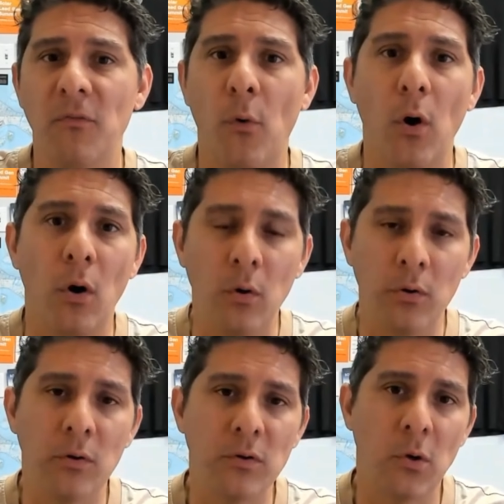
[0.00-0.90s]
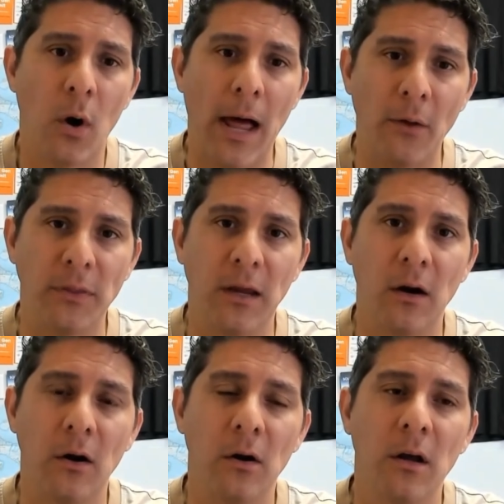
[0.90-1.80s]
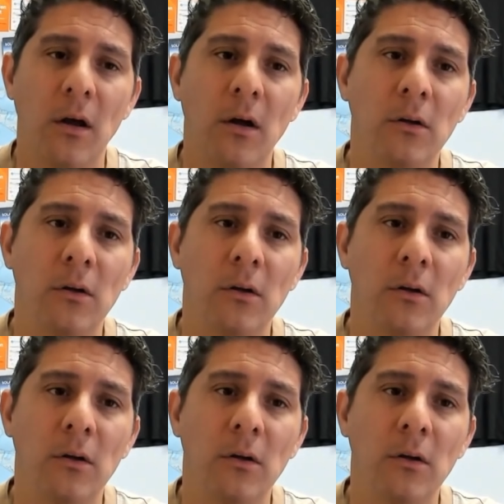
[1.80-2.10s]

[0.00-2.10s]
for owners who are out there